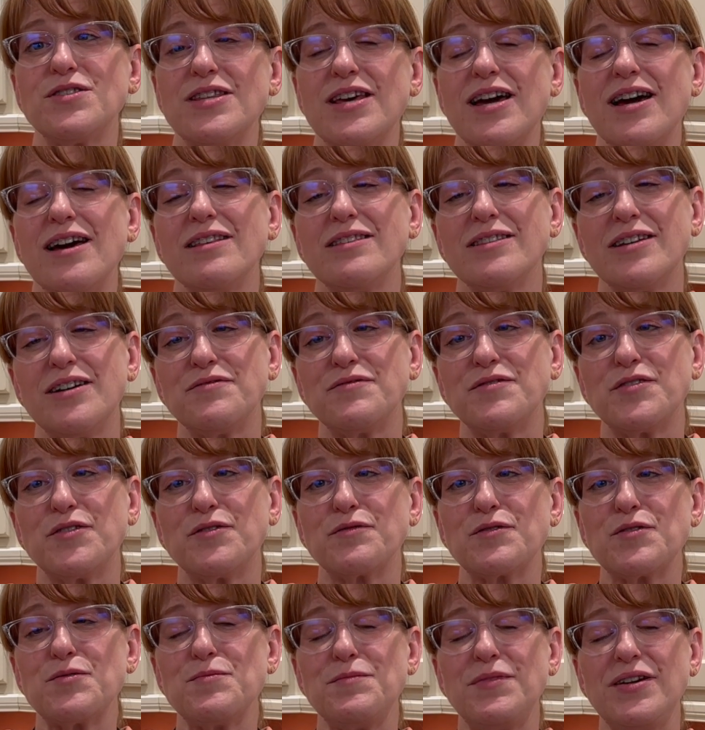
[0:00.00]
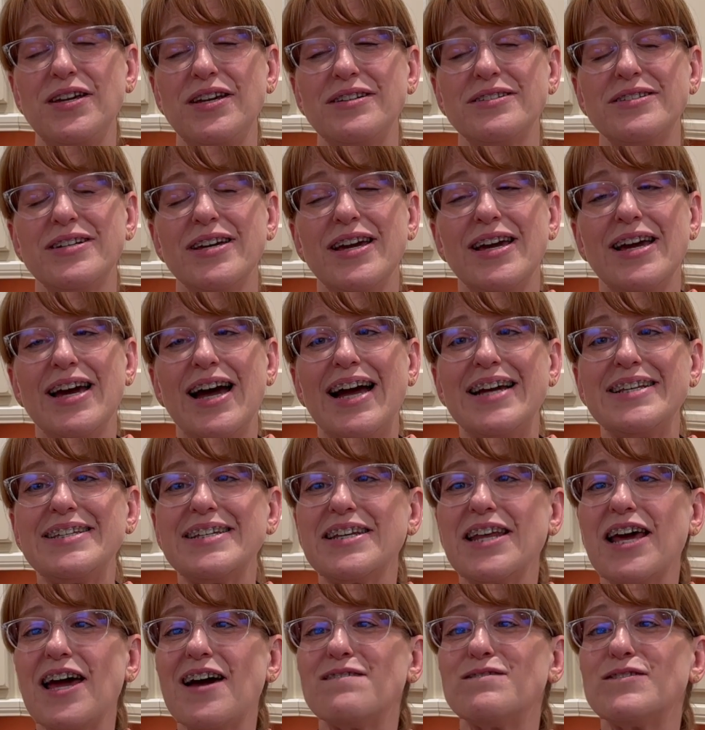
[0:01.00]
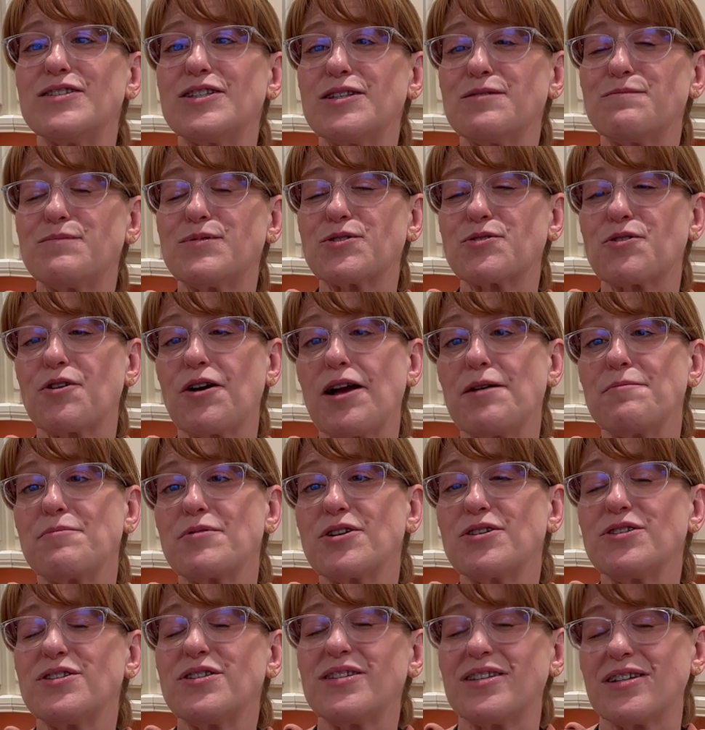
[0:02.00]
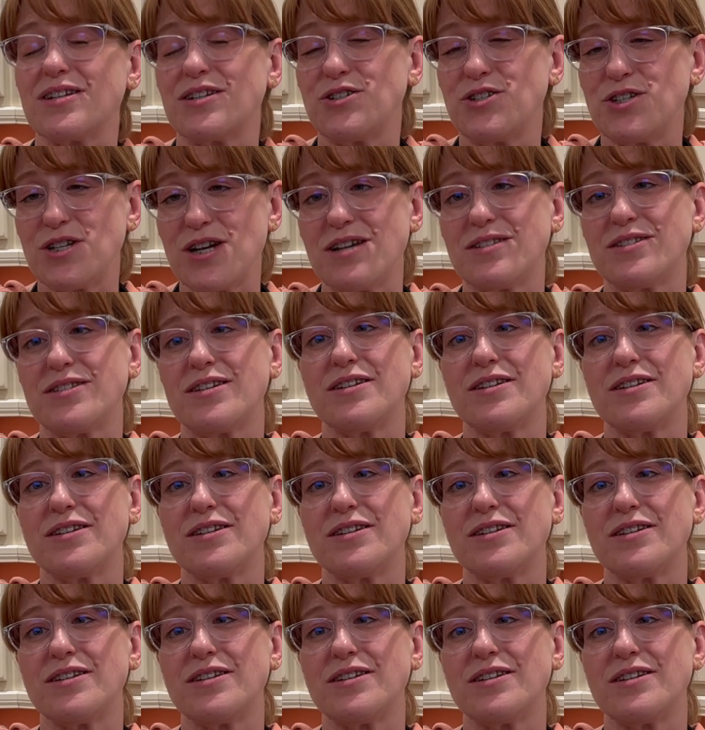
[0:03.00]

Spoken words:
that leftover meat. I did have a subscriber suggest